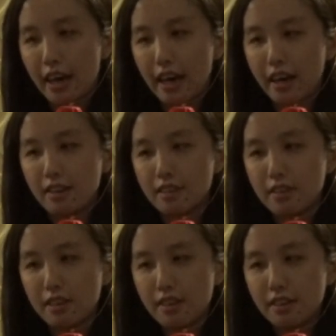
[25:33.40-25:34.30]

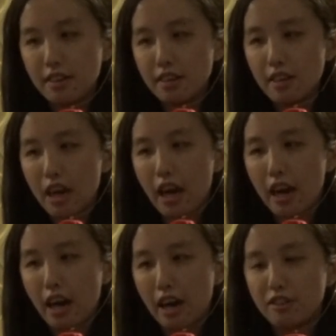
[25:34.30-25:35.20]
And here
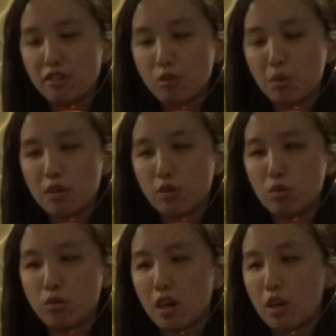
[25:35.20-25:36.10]
I just want
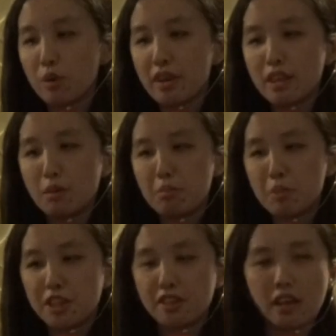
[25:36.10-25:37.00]
to quickly
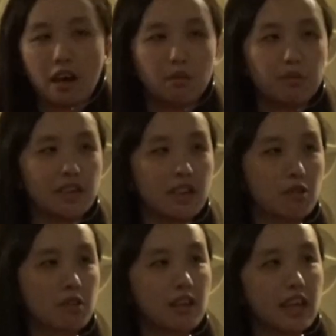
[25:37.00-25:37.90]
mention how we
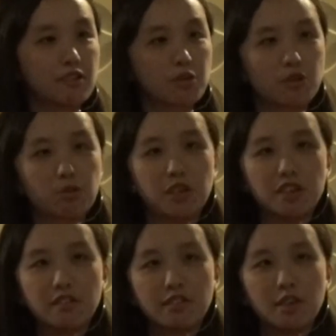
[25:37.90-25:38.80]
localize those
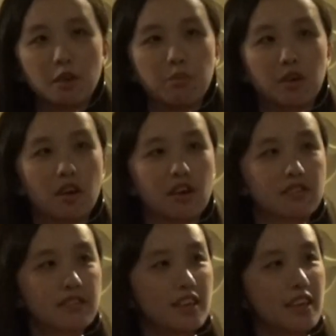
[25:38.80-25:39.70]
widgets, because
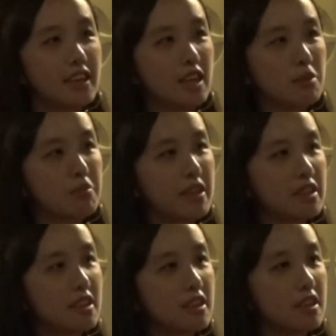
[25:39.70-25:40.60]
in
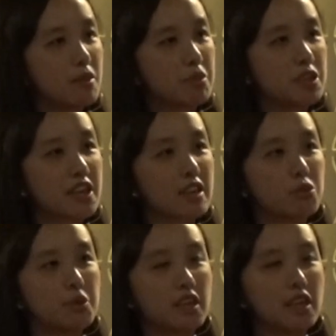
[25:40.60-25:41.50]
many projects
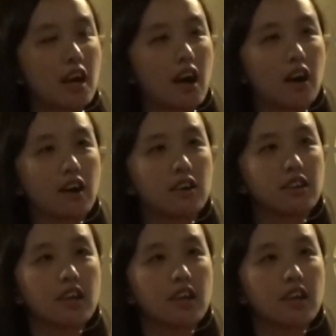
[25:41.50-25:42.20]
we are